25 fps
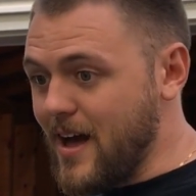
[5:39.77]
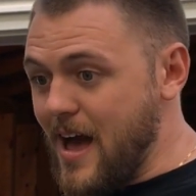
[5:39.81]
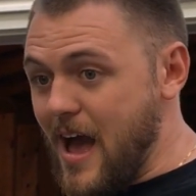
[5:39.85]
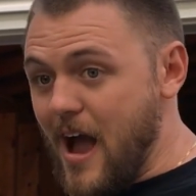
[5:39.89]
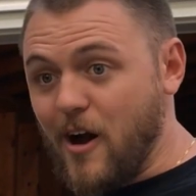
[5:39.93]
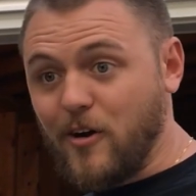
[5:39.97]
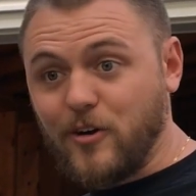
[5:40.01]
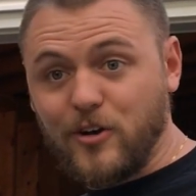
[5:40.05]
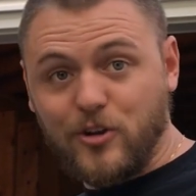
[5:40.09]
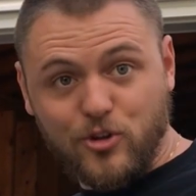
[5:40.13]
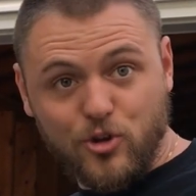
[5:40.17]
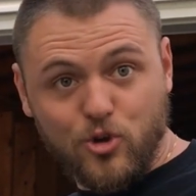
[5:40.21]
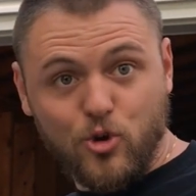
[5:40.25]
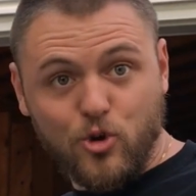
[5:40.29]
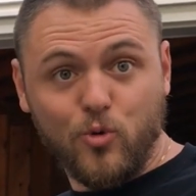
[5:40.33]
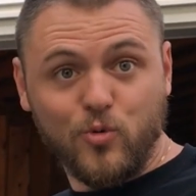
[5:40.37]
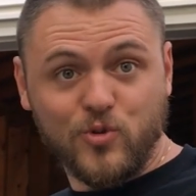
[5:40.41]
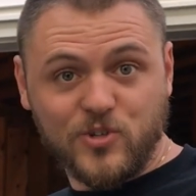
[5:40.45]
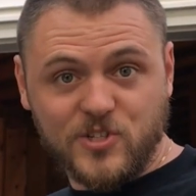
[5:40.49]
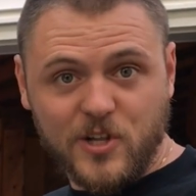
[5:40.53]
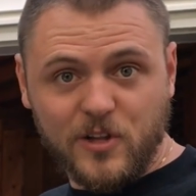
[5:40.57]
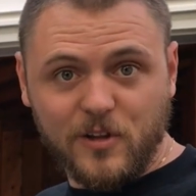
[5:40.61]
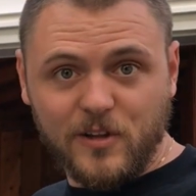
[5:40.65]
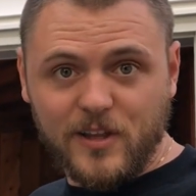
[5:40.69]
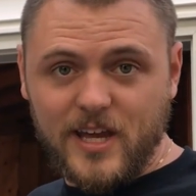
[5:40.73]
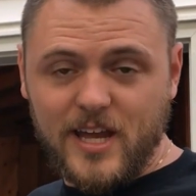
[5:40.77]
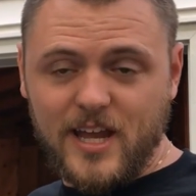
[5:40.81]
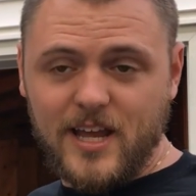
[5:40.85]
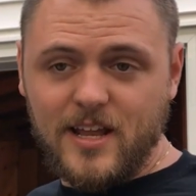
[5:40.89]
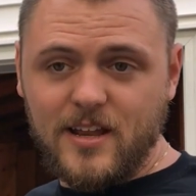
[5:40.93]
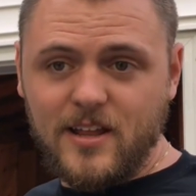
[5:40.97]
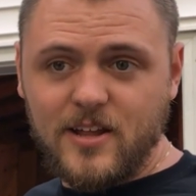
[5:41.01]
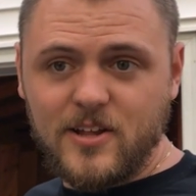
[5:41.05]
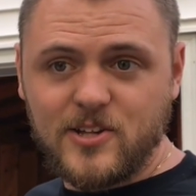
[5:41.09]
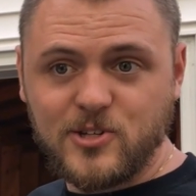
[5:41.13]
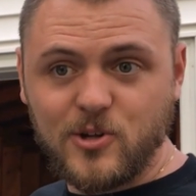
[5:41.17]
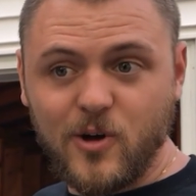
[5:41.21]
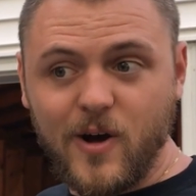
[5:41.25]
I already knew it was
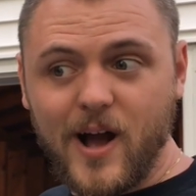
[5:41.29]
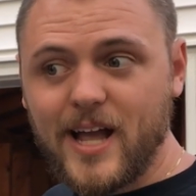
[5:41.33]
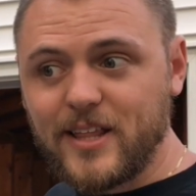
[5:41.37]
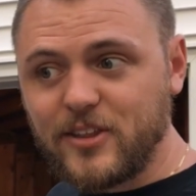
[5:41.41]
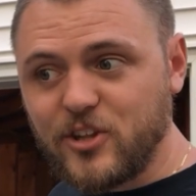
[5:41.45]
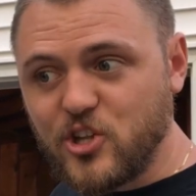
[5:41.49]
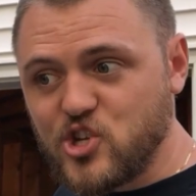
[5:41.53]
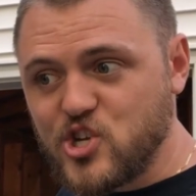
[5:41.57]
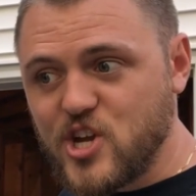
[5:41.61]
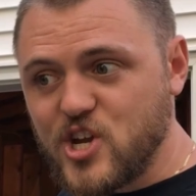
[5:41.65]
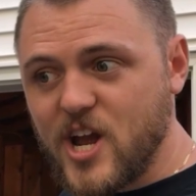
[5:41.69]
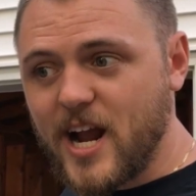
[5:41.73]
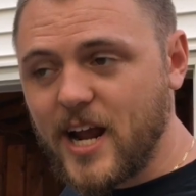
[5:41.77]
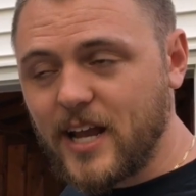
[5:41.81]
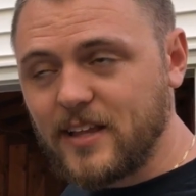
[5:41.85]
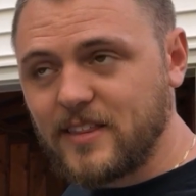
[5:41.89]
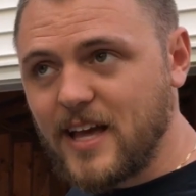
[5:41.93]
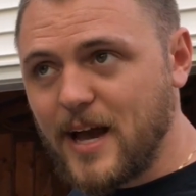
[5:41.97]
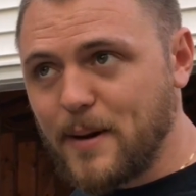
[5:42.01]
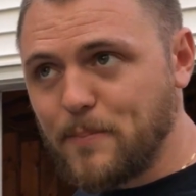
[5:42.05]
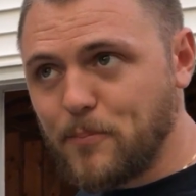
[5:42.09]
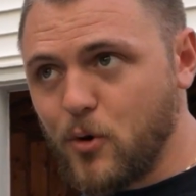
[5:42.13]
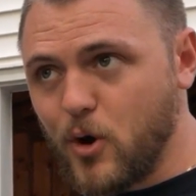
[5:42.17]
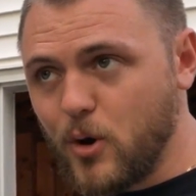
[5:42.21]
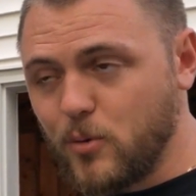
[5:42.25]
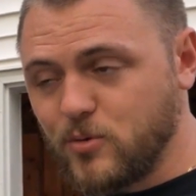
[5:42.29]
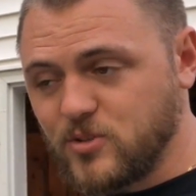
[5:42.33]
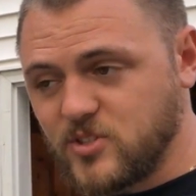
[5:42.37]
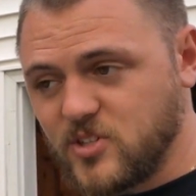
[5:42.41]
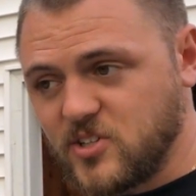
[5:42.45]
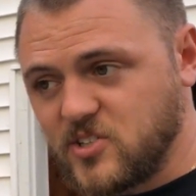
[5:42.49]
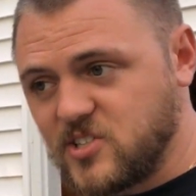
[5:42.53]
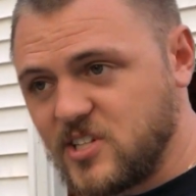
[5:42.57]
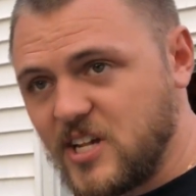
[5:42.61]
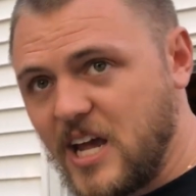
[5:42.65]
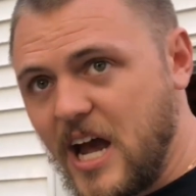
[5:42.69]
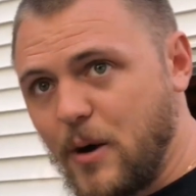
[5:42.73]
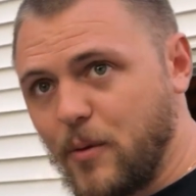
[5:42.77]
clean, so all I had to check at that point was to
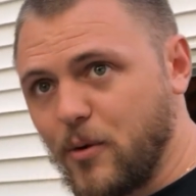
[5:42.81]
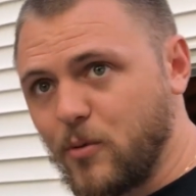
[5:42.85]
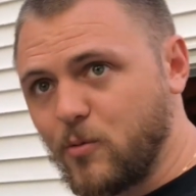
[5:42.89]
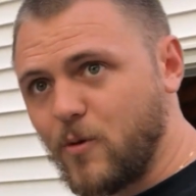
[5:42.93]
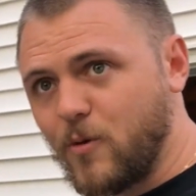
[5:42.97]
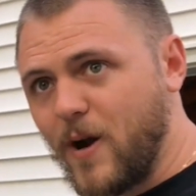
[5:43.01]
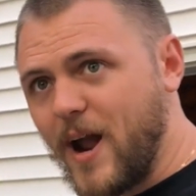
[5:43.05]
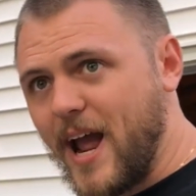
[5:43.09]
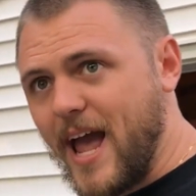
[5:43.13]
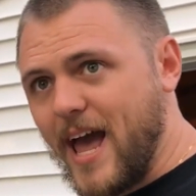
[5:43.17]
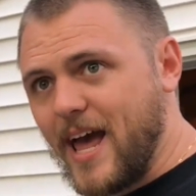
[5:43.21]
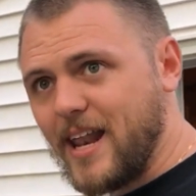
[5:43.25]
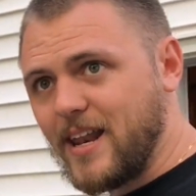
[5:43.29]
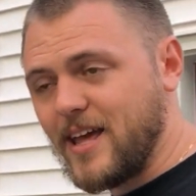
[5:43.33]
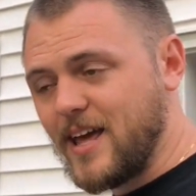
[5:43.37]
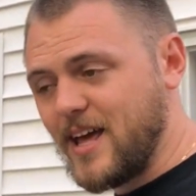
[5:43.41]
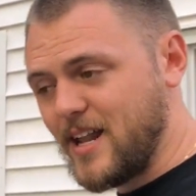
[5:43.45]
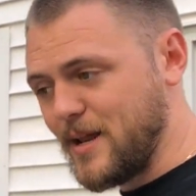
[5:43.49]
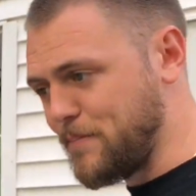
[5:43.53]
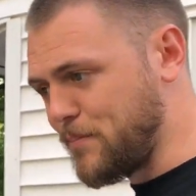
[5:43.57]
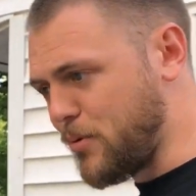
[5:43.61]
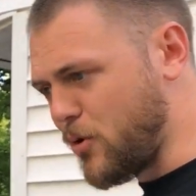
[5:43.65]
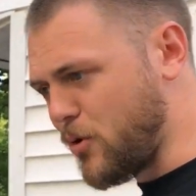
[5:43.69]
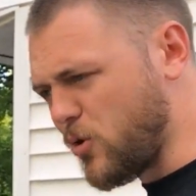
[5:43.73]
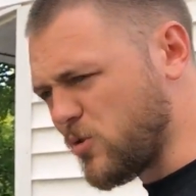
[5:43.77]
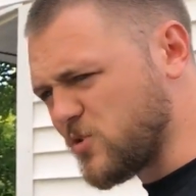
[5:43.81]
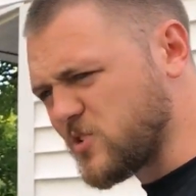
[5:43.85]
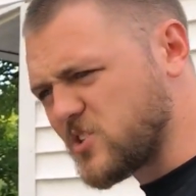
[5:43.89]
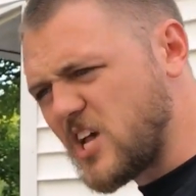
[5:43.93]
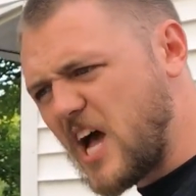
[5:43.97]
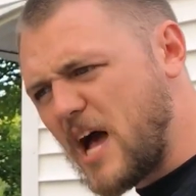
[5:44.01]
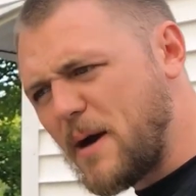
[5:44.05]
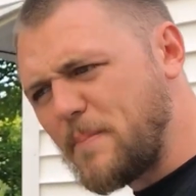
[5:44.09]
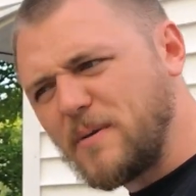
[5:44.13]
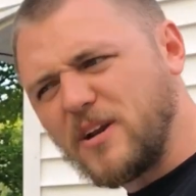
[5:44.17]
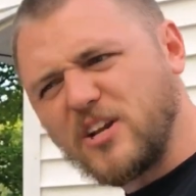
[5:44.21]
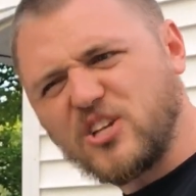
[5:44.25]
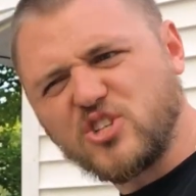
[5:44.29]
see how it ran. And it pulls
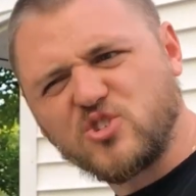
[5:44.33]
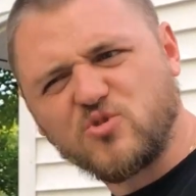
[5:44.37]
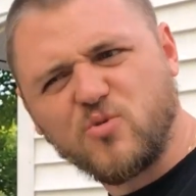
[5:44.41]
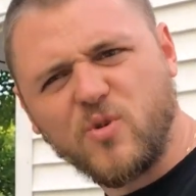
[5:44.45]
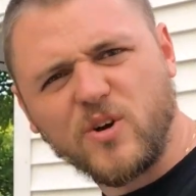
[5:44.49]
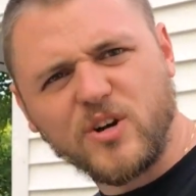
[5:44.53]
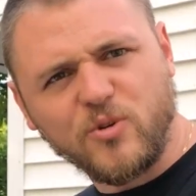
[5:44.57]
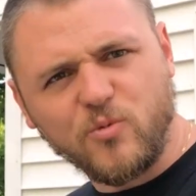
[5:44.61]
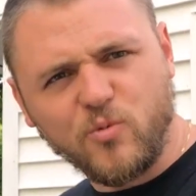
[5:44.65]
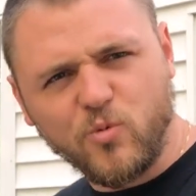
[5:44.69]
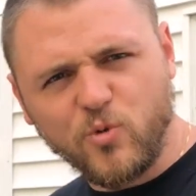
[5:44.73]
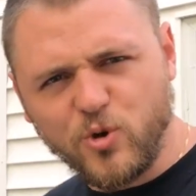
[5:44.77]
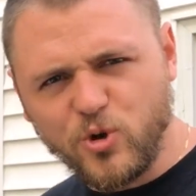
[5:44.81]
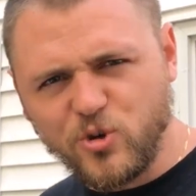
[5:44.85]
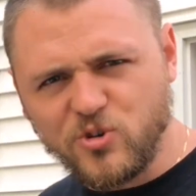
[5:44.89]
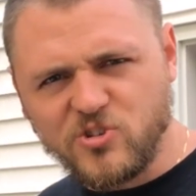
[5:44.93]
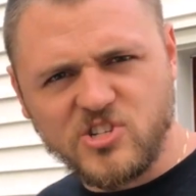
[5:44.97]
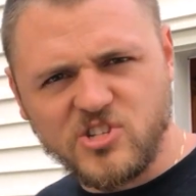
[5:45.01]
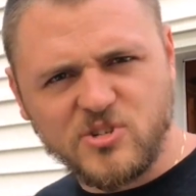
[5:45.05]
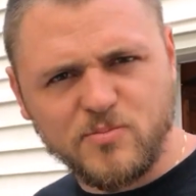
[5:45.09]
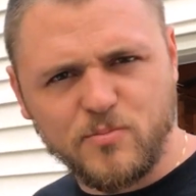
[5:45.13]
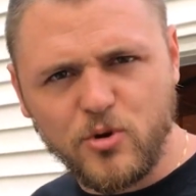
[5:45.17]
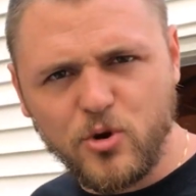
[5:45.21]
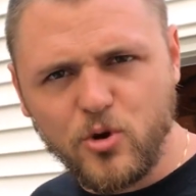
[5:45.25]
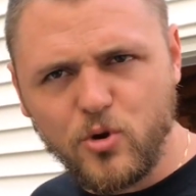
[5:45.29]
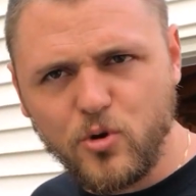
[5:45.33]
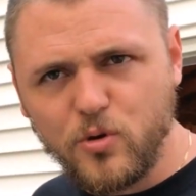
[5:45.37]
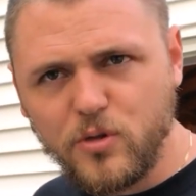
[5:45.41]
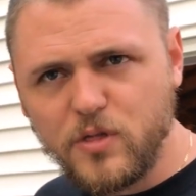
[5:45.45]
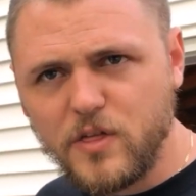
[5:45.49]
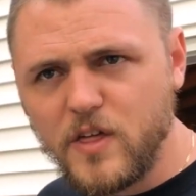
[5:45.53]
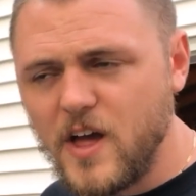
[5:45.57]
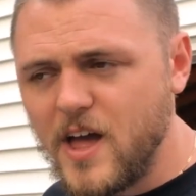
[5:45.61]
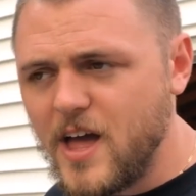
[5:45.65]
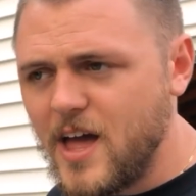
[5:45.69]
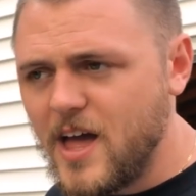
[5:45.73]
up and it's running real smooth.